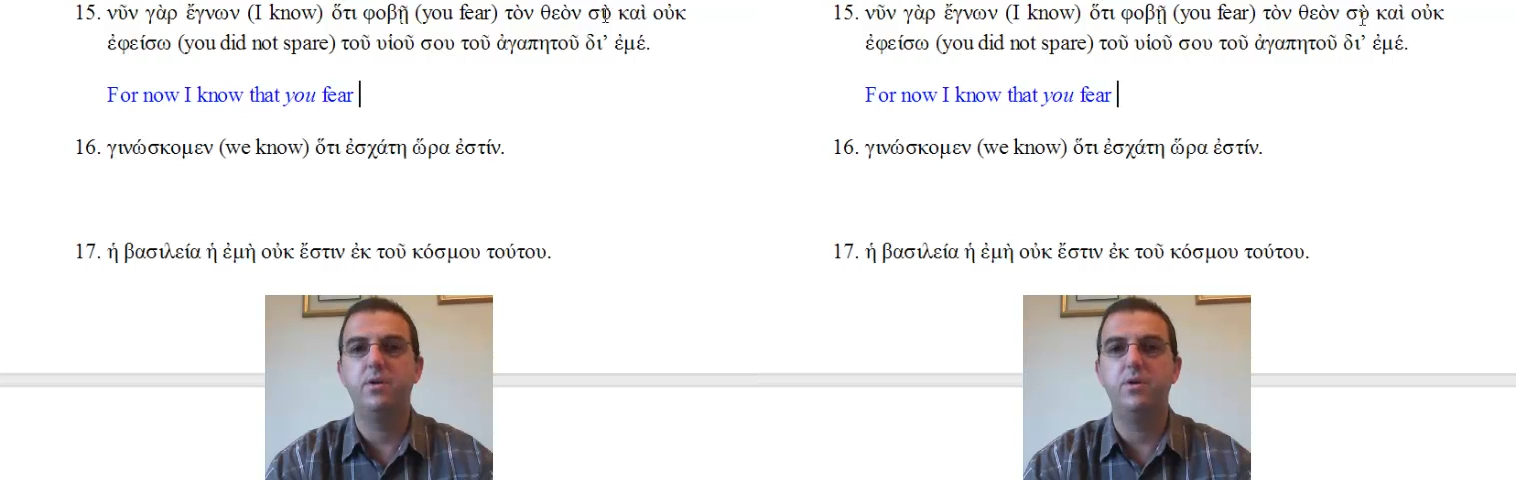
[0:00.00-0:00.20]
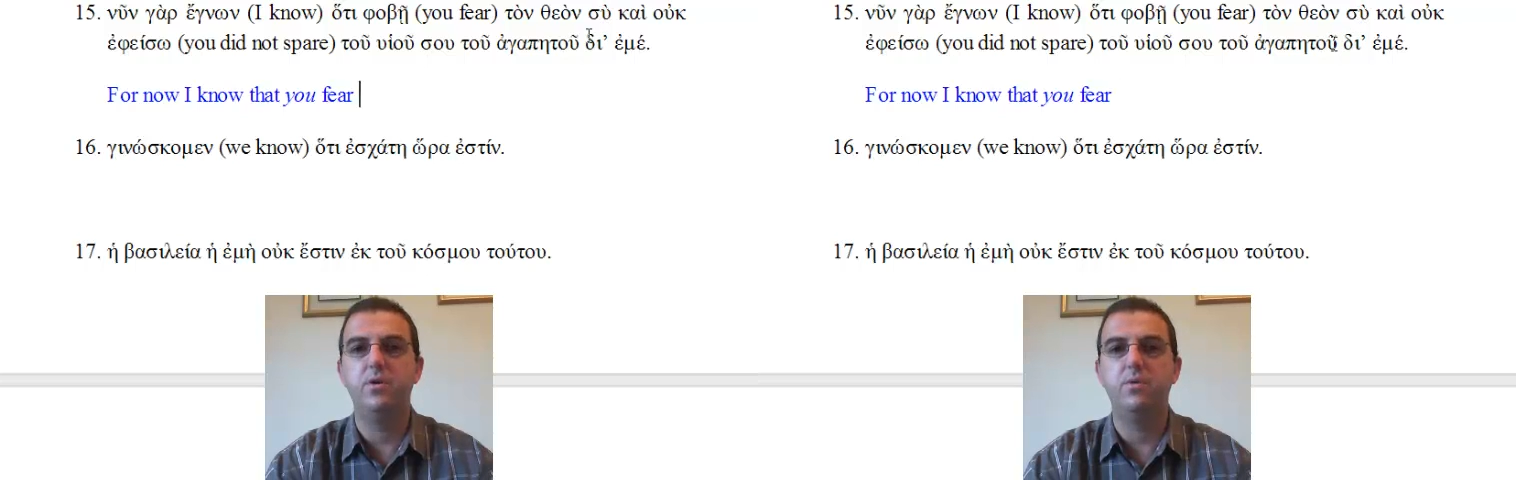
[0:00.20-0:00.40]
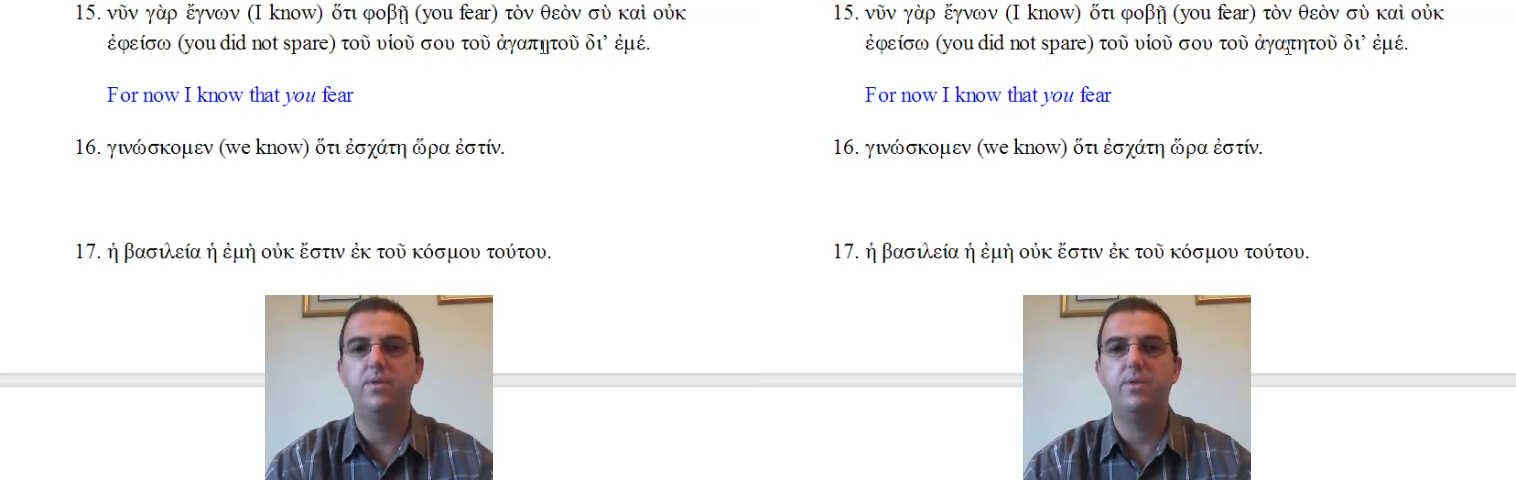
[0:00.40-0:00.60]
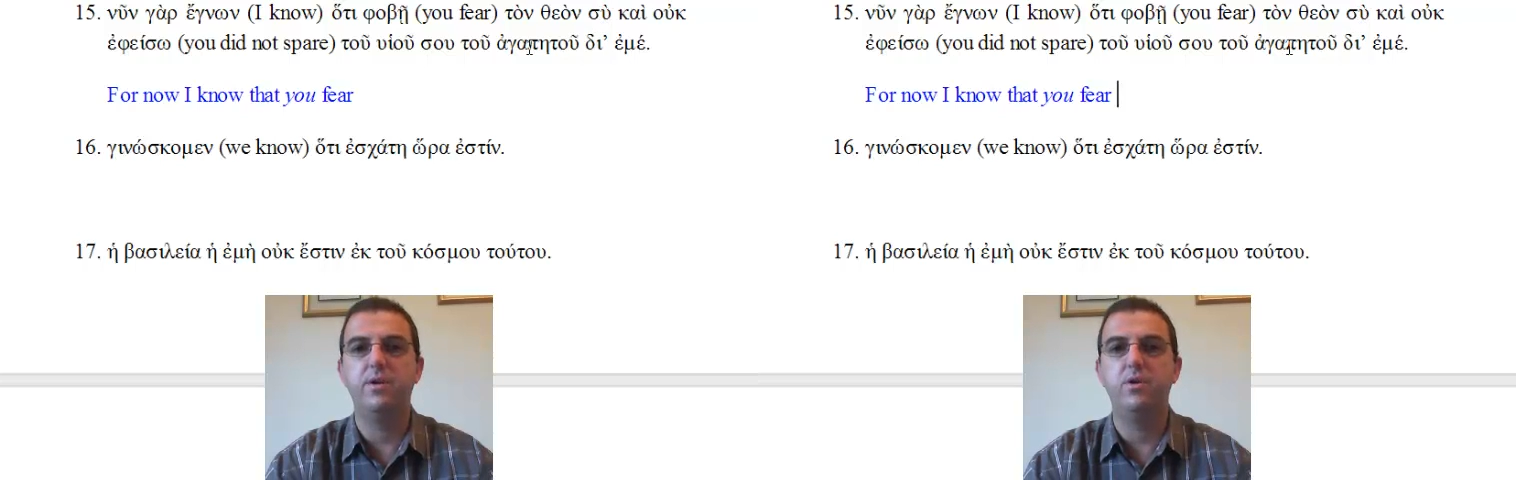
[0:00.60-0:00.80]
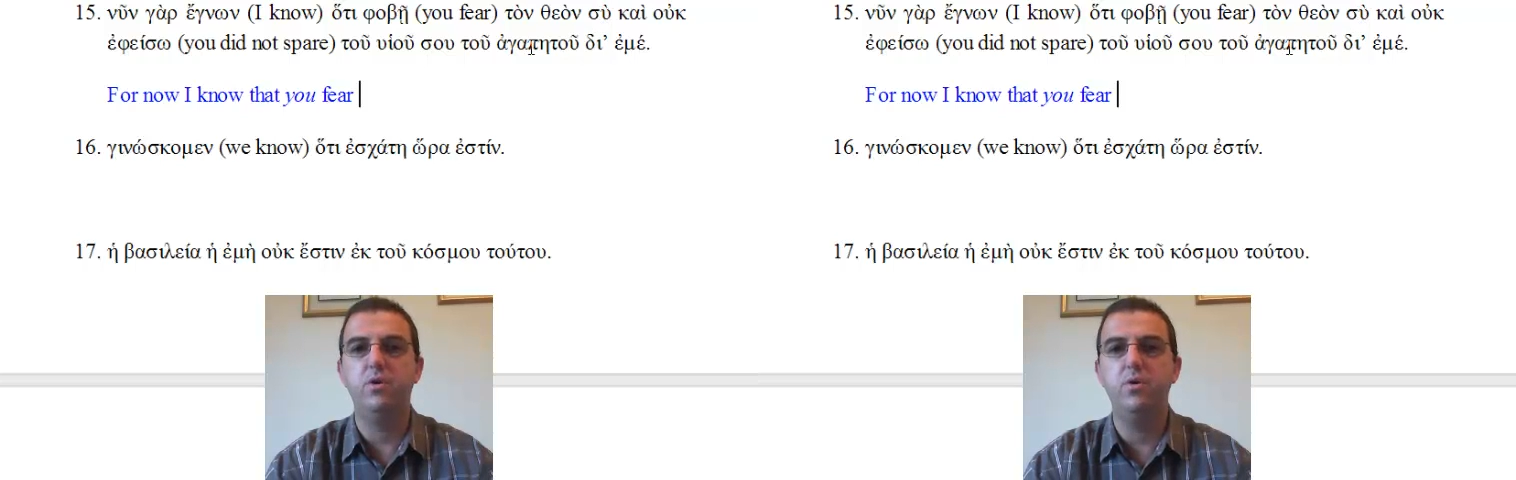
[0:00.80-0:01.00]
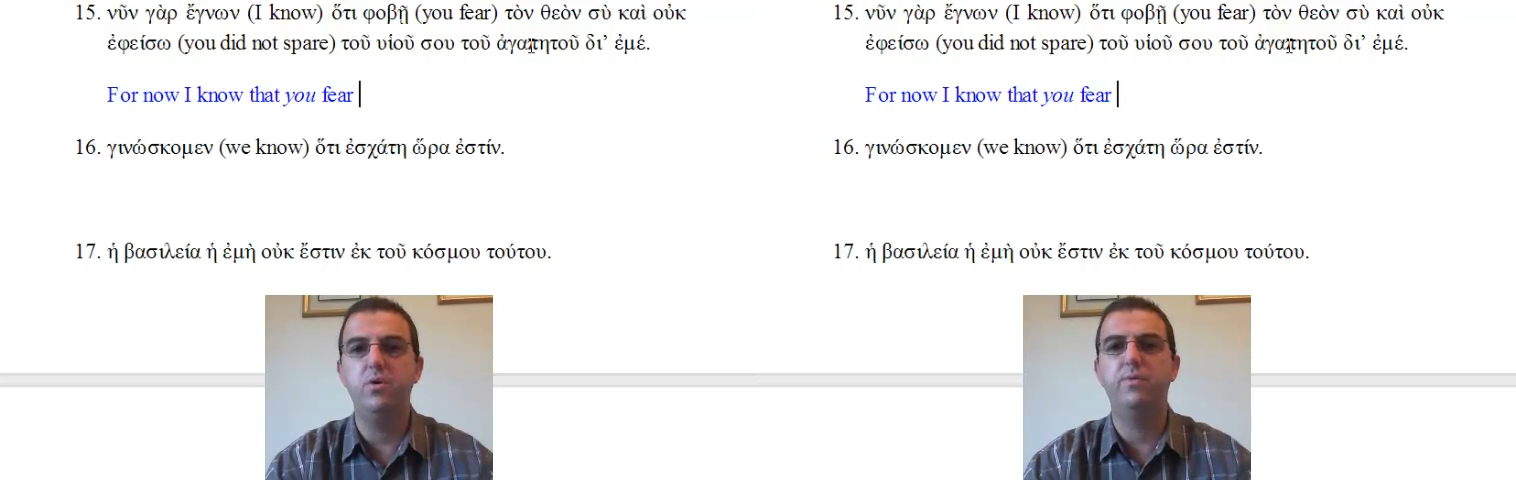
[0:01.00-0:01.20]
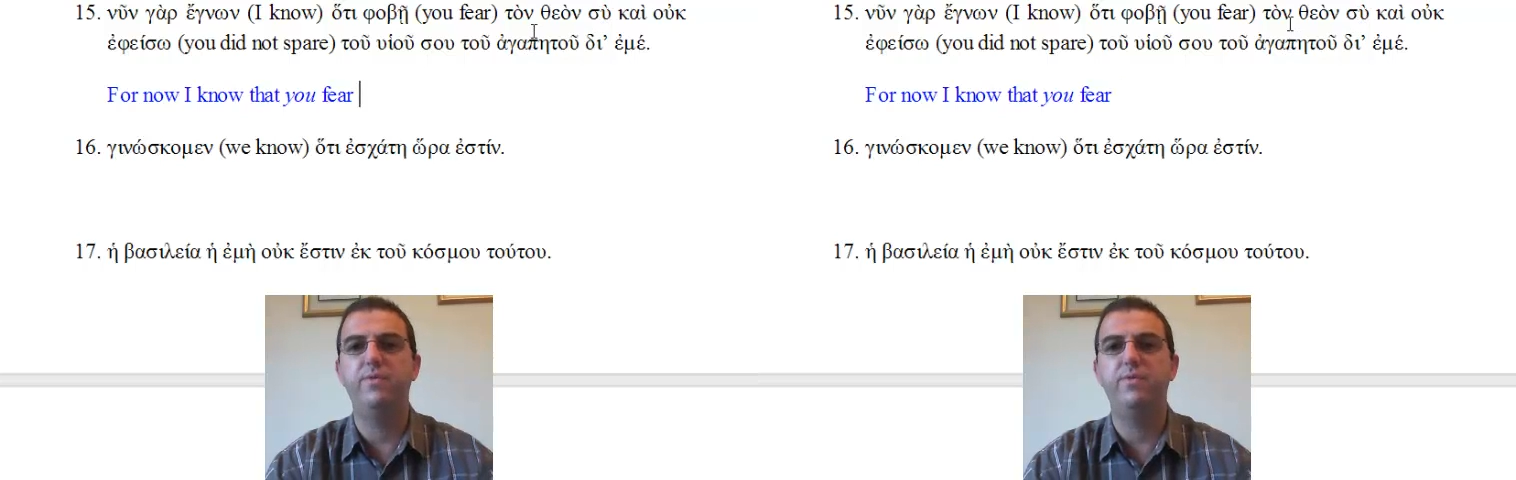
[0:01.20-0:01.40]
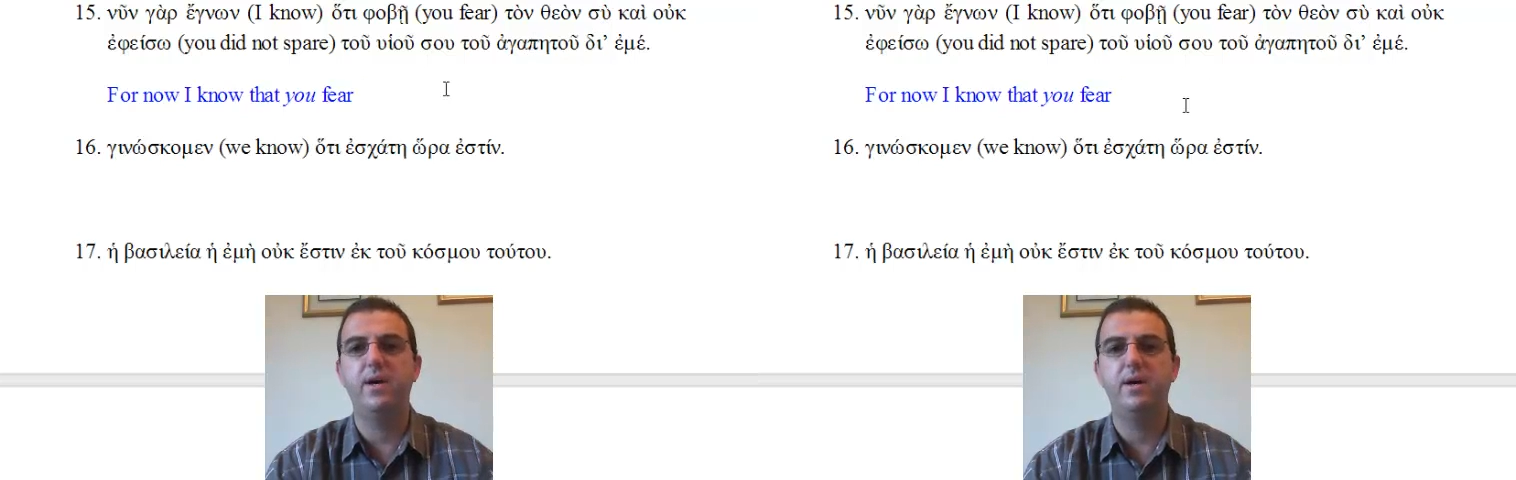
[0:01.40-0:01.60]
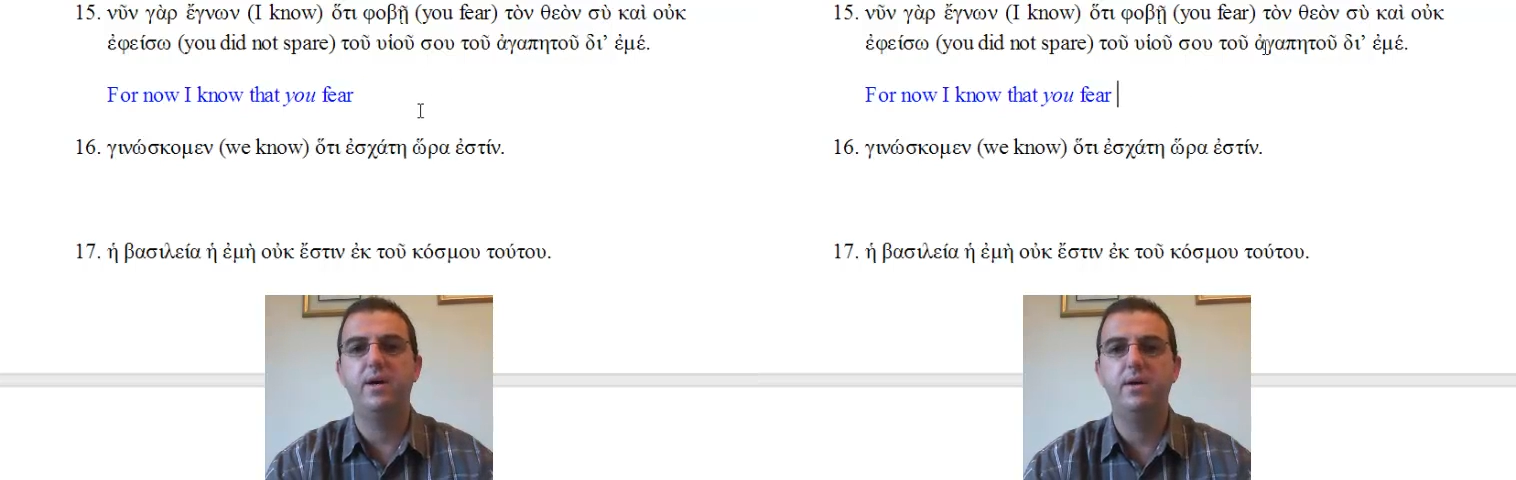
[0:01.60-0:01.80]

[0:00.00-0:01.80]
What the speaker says: you, that you fear.